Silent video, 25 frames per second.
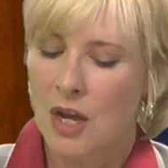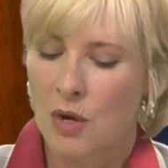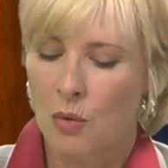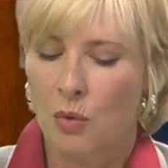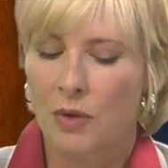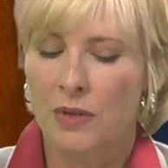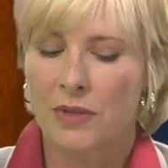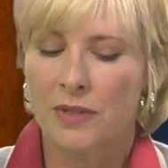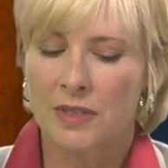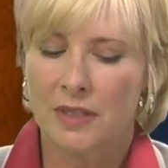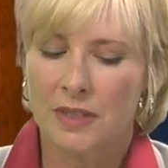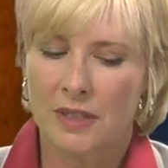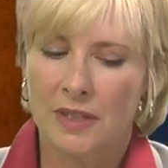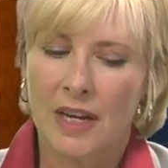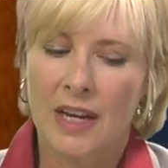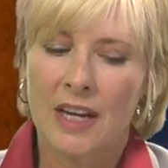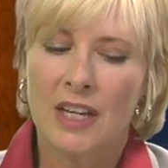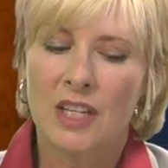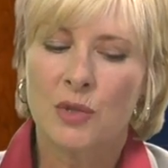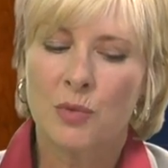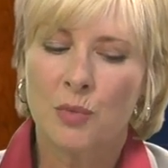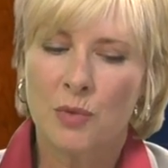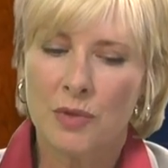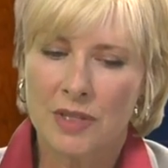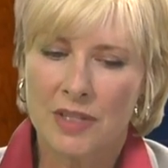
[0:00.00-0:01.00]
With
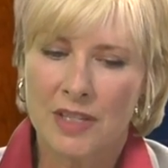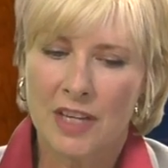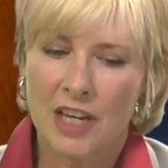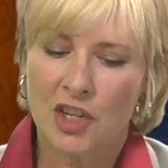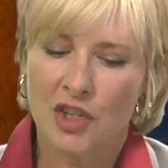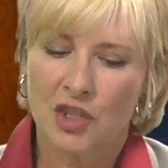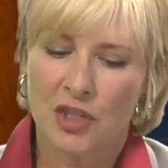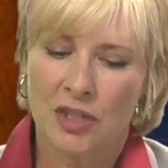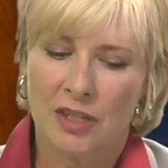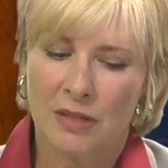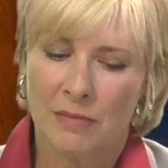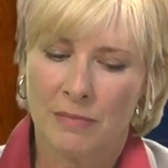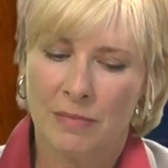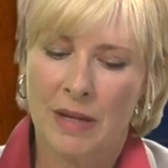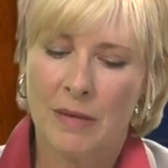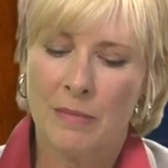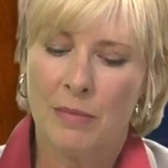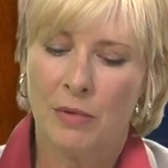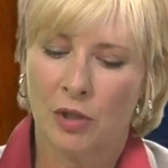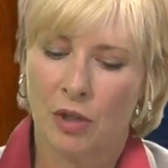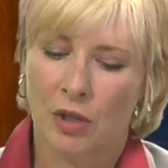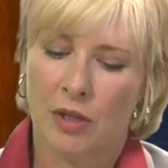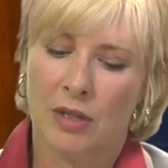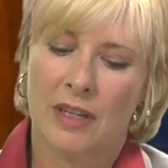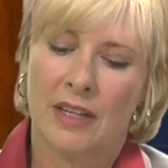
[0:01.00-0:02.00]
today's recession and
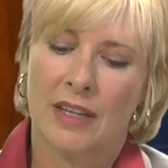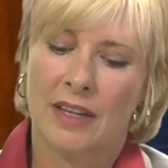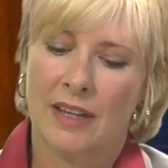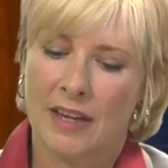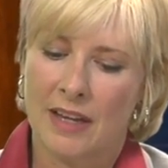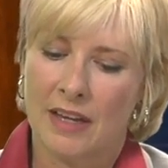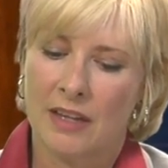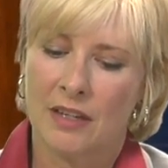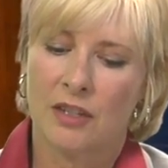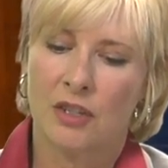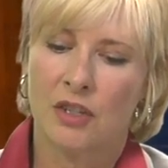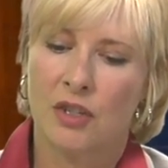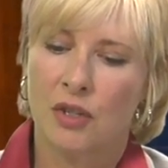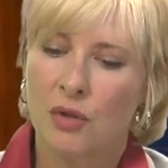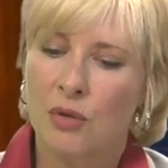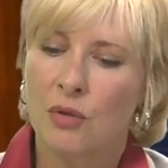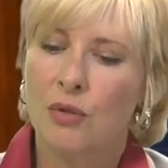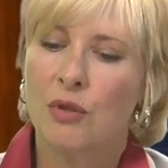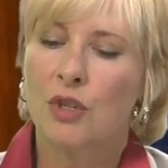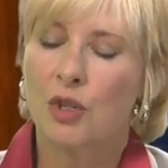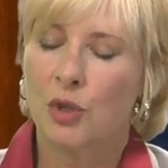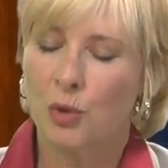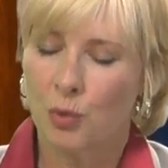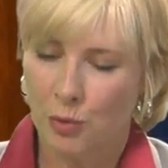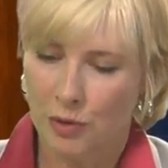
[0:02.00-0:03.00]
people looking at
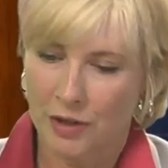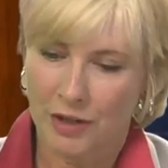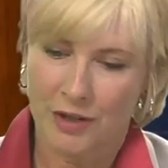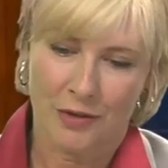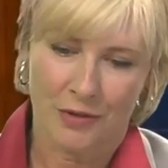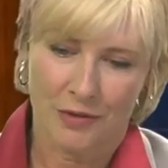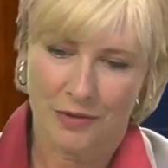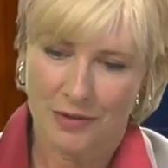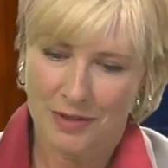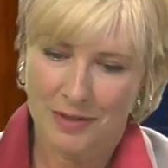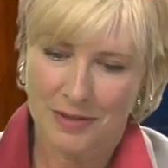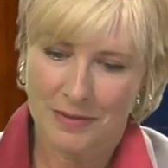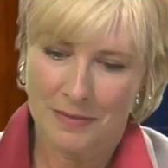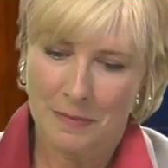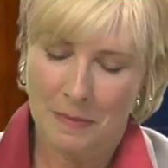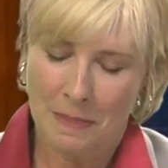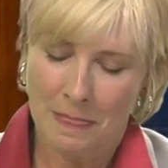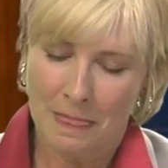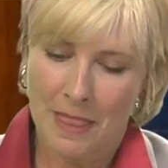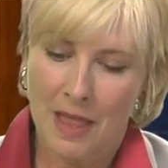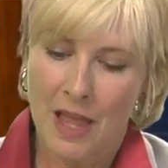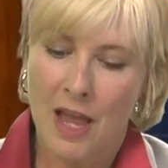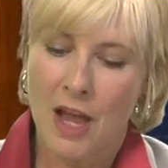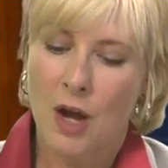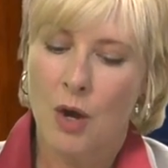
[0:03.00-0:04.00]
new careers,
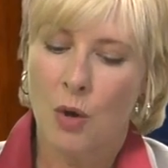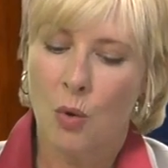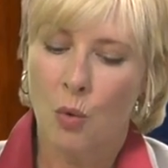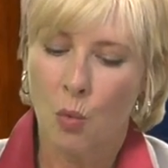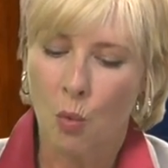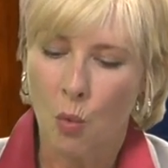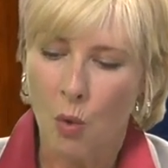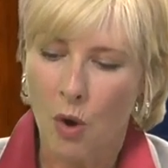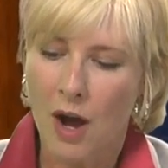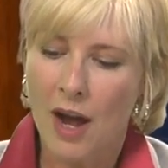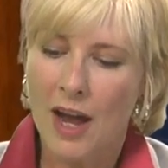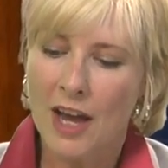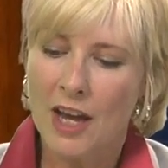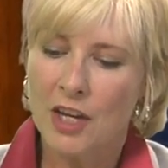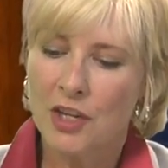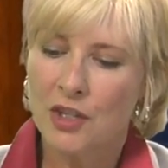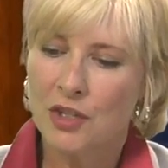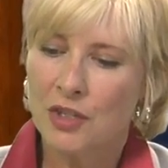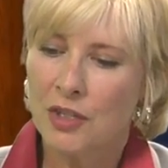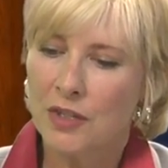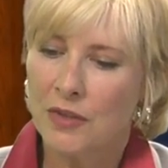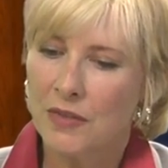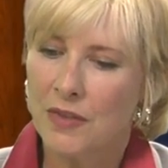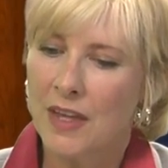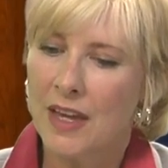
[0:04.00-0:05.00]
why
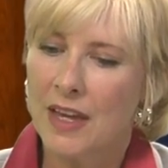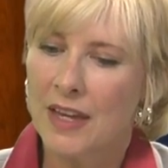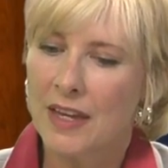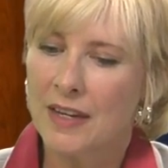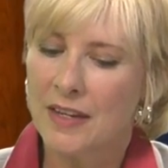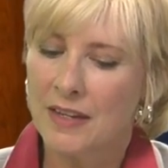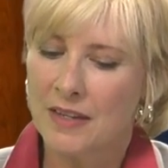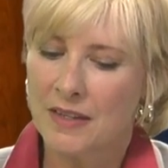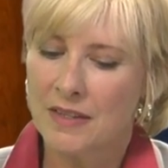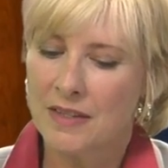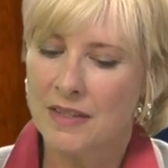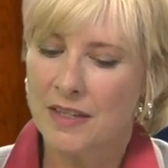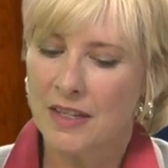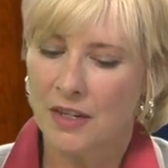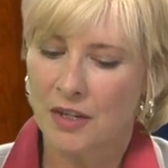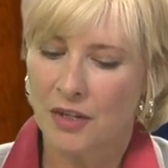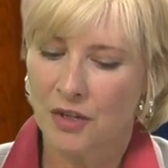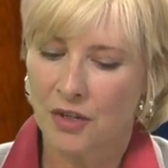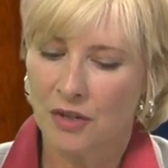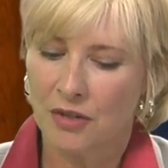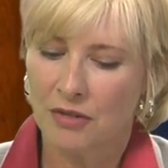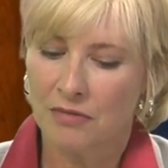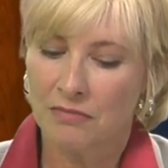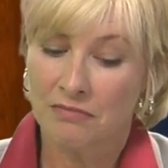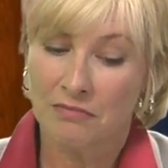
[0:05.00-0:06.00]
should they
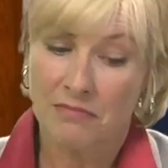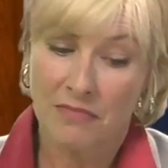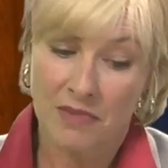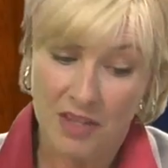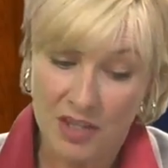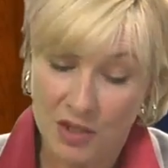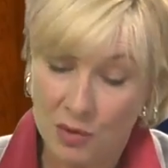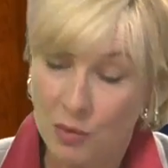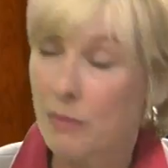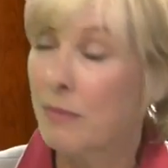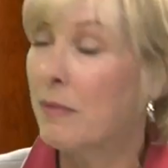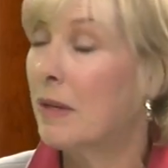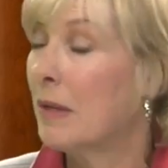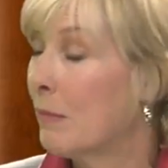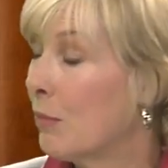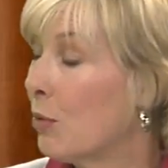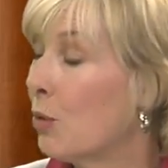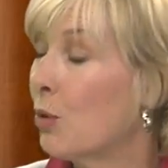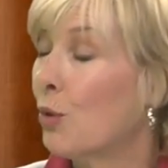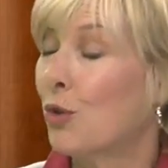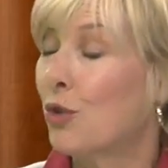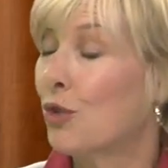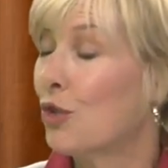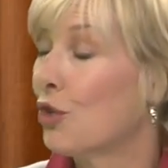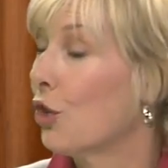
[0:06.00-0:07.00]
consider the swimming
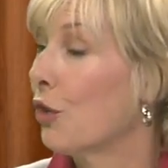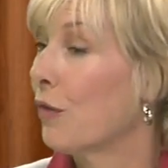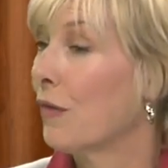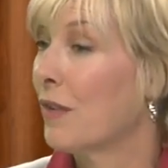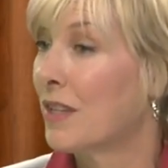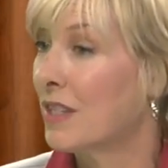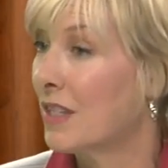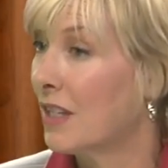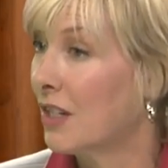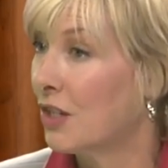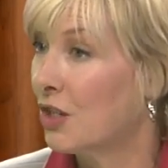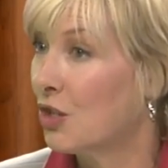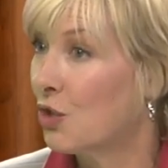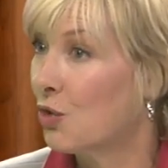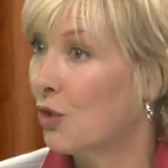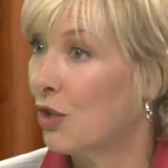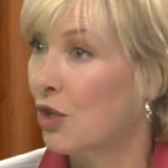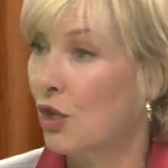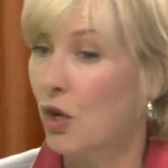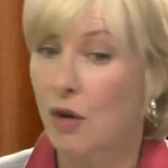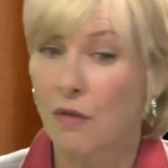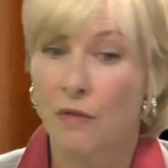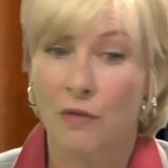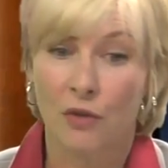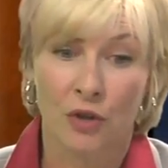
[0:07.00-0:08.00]
pool service
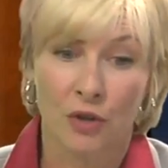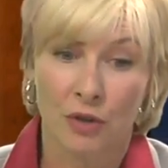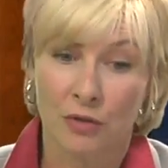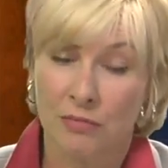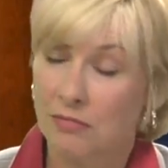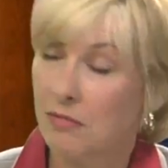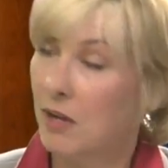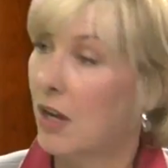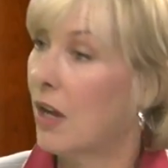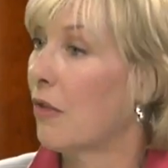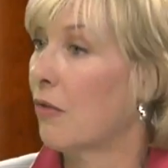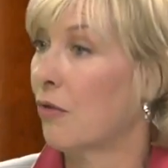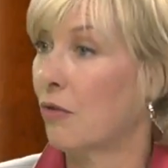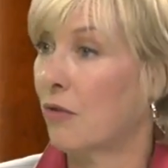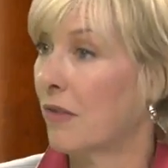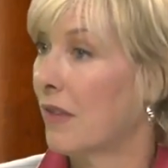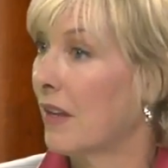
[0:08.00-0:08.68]
industry over other